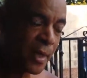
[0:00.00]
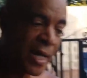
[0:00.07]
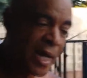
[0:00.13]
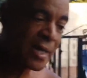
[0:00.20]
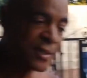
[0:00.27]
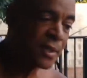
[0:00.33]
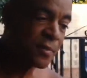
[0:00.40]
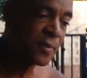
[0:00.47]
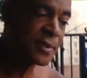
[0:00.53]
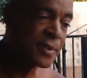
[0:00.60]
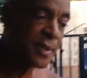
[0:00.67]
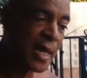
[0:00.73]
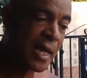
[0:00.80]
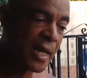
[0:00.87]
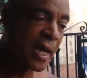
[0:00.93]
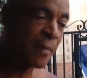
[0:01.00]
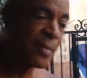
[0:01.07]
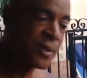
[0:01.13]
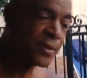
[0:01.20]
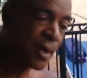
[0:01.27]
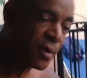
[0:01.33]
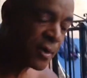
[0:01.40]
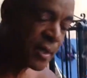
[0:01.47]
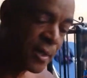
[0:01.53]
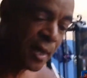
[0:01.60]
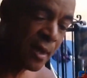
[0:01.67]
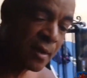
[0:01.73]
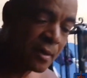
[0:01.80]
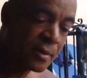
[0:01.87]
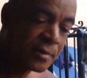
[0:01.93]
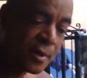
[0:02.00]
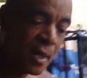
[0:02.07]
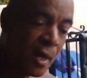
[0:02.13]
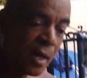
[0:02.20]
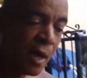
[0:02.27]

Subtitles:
consequences of that got me 30 years.